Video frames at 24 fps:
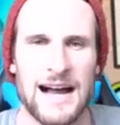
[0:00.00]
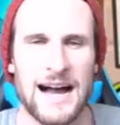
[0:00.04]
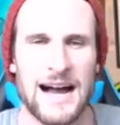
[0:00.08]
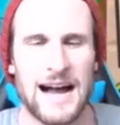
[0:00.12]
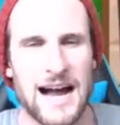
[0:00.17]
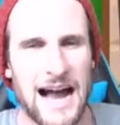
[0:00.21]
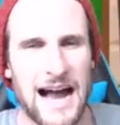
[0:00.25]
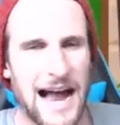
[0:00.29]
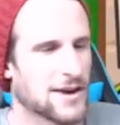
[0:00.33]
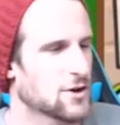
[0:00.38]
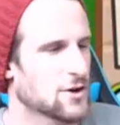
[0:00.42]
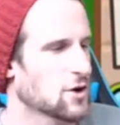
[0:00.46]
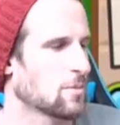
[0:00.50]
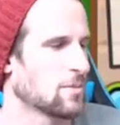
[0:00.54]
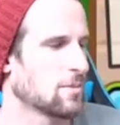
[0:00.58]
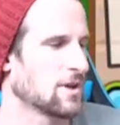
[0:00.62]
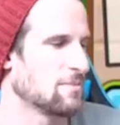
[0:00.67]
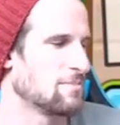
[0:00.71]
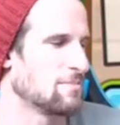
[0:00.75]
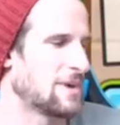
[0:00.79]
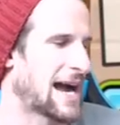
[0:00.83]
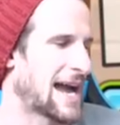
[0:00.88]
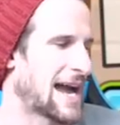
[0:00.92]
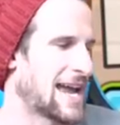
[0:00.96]
Uh, I normally
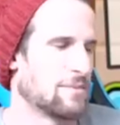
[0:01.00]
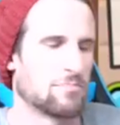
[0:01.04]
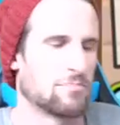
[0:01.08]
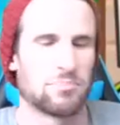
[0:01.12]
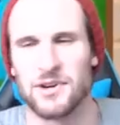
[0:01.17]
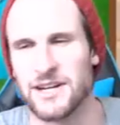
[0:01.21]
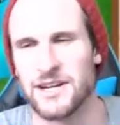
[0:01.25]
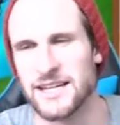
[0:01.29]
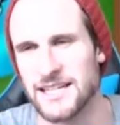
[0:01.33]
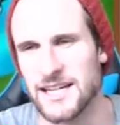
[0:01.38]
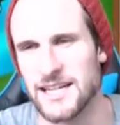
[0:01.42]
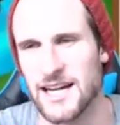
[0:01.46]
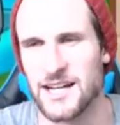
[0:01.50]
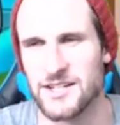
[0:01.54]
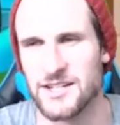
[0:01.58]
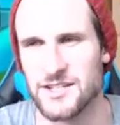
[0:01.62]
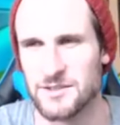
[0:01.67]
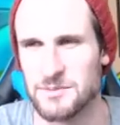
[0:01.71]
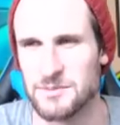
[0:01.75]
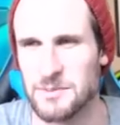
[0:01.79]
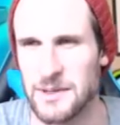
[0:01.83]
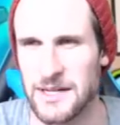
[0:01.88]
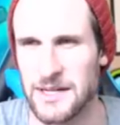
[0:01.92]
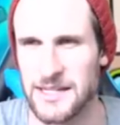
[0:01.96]
buy it pre-cut
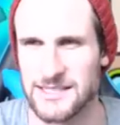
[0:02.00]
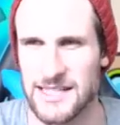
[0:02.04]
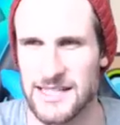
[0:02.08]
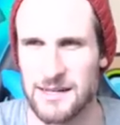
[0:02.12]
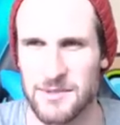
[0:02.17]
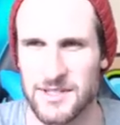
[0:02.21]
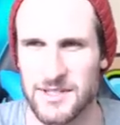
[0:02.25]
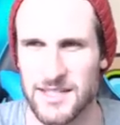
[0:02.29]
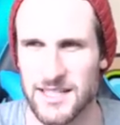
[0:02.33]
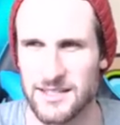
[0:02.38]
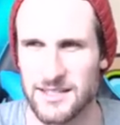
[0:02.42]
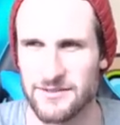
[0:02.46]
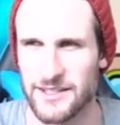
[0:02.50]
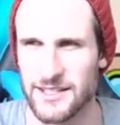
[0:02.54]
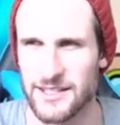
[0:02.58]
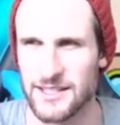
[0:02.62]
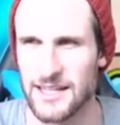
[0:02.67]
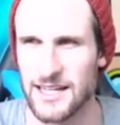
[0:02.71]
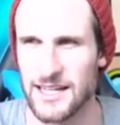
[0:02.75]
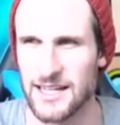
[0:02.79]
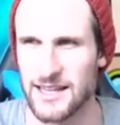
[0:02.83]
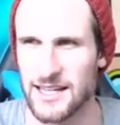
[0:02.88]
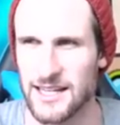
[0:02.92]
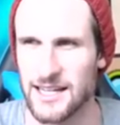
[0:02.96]
just because I'm a diva Ooh.
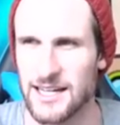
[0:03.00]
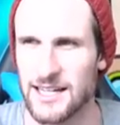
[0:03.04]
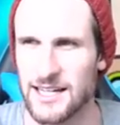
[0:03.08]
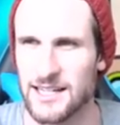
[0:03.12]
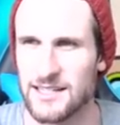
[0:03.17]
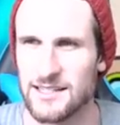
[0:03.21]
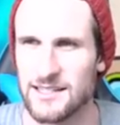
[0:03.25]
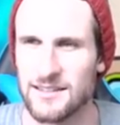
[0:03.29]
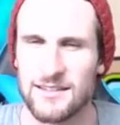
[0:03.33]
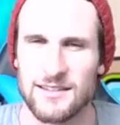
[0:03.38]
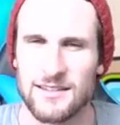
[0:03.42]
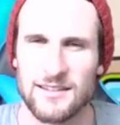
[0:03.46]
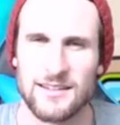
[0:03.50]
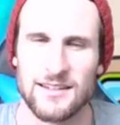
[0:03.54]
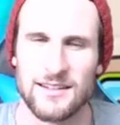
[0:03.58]
like that.